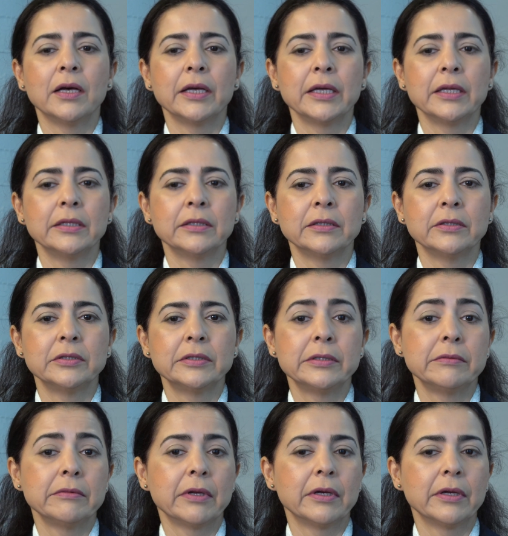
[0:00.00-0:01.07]
in
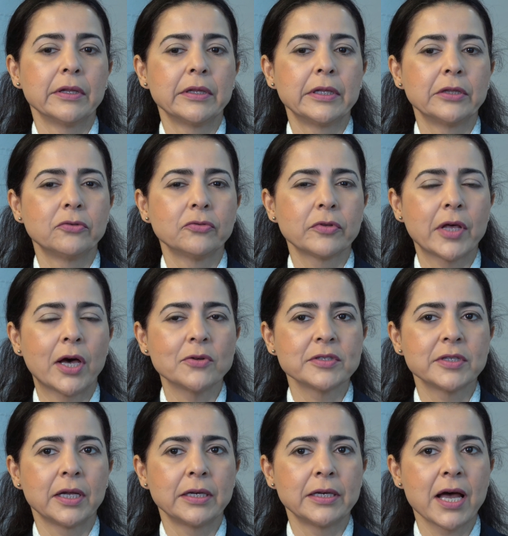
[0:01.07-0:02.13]
the
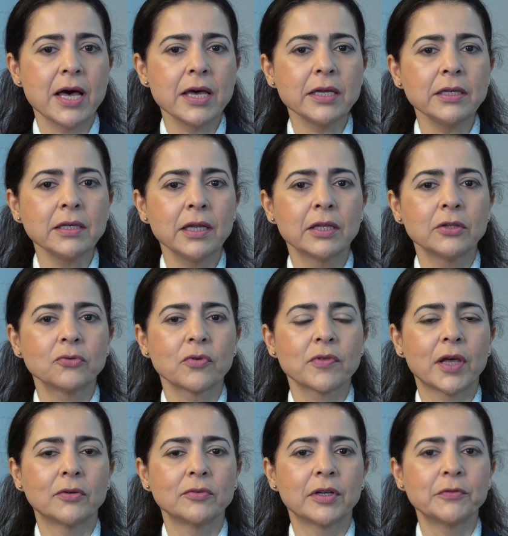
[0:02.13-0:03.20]
2009 and
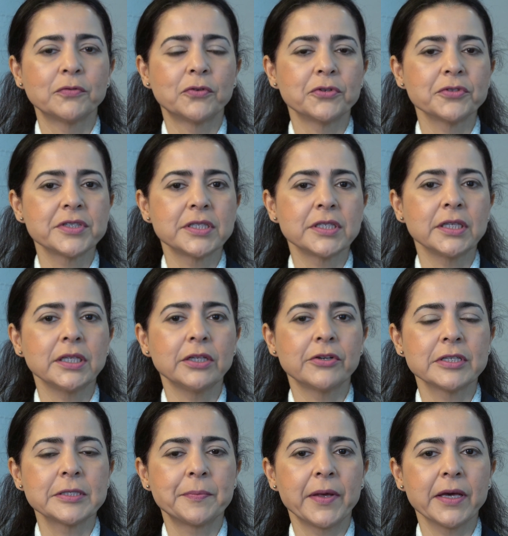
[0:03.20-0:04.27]
2014
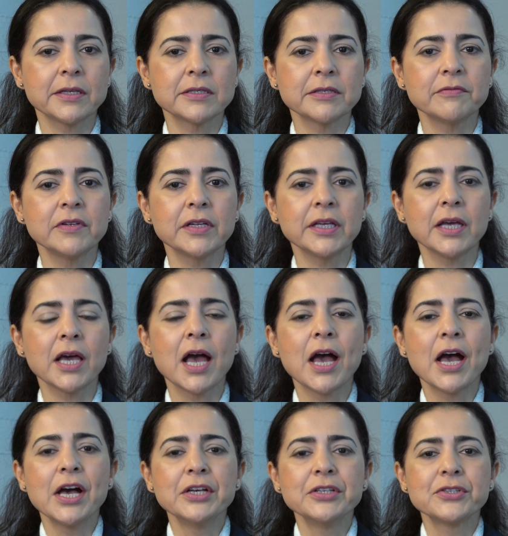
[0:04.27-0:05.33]
respectively.
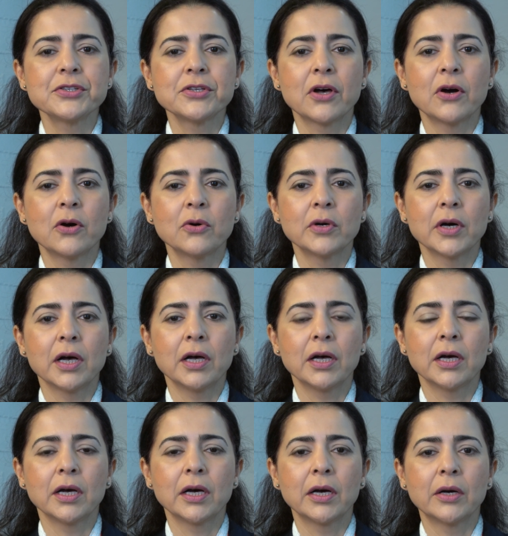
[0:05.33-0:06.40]

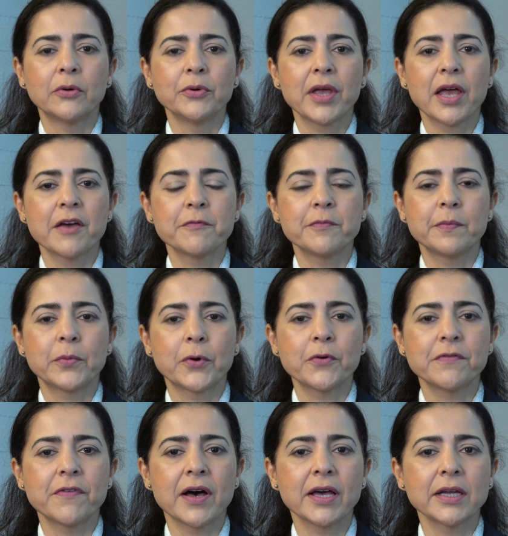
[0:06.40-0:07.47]
So we have
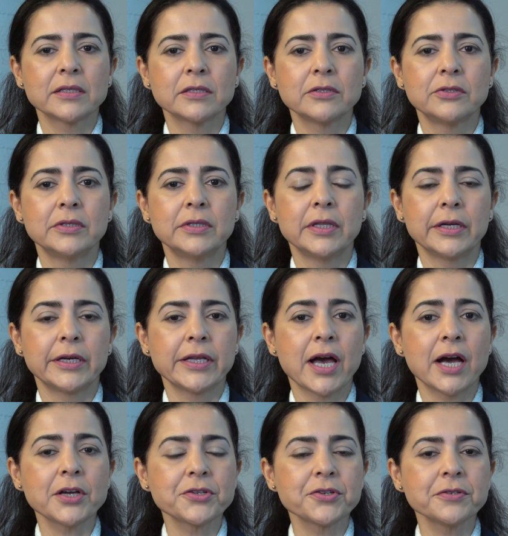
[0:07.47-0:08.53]
provided
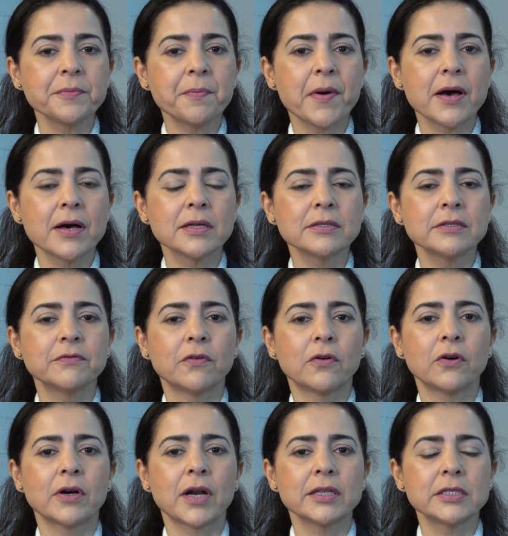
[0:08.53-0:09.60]
reaction paths
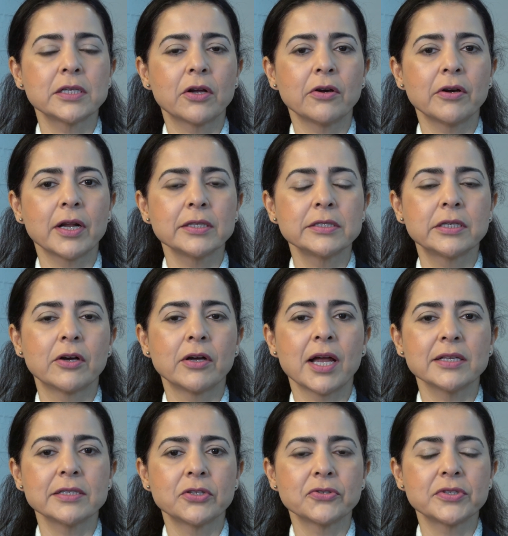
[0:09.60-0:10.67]
for radical-radical
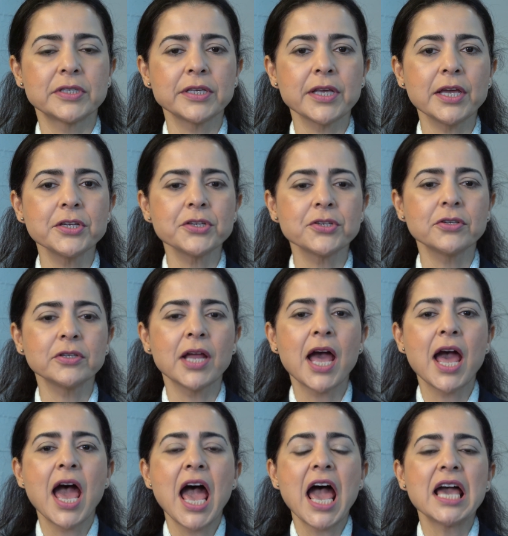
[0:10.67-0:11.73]
association,
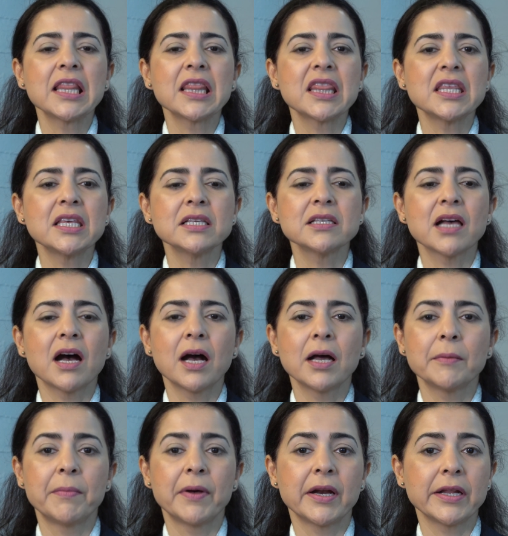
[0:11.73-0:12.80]
and these
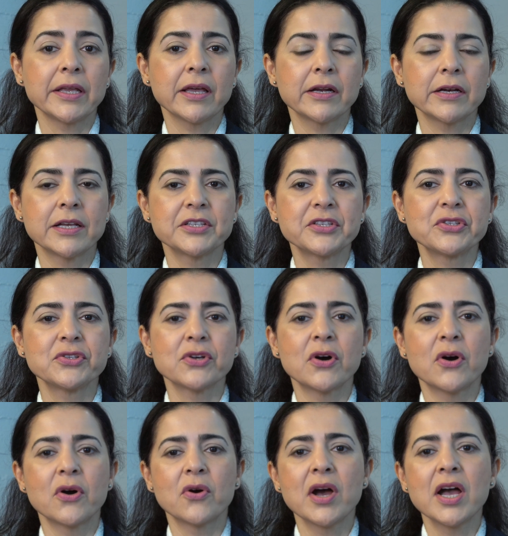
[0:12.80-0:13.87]
are barrierless,
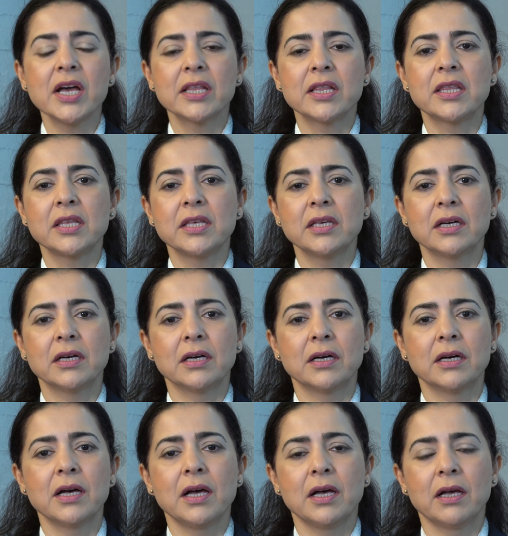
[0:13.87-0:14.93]
so the